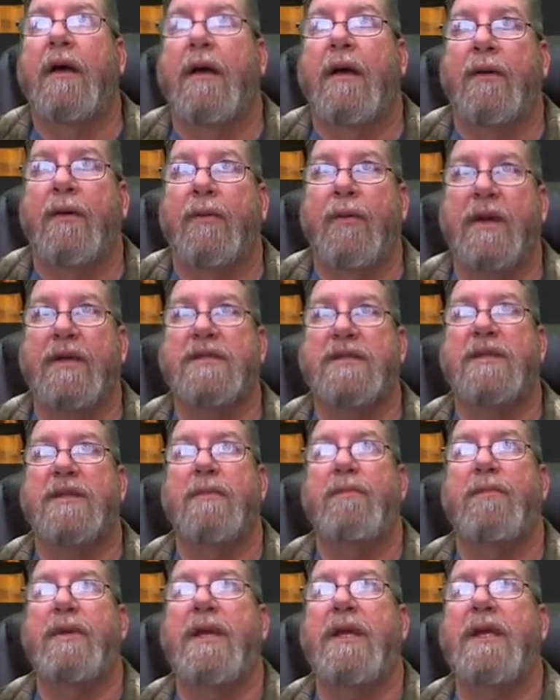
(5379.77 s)
rest
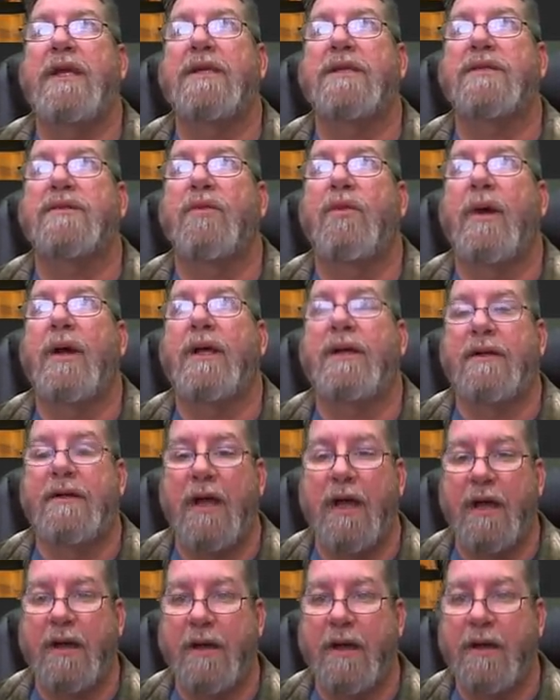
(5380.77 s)
in peace, white
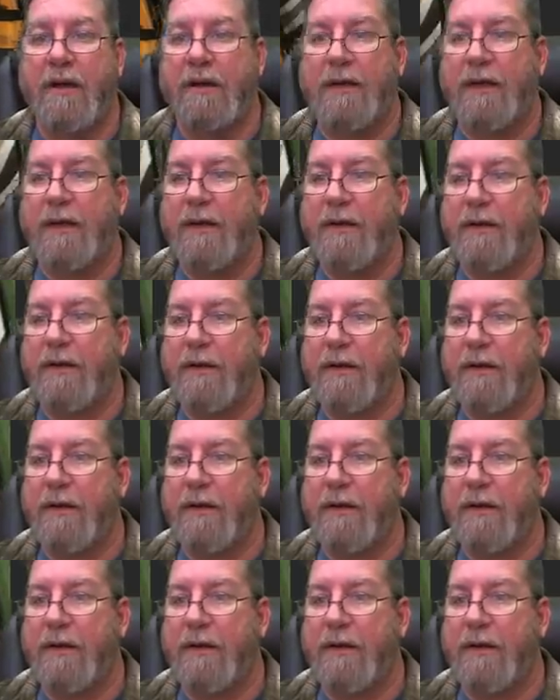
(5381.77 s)
dot on ear.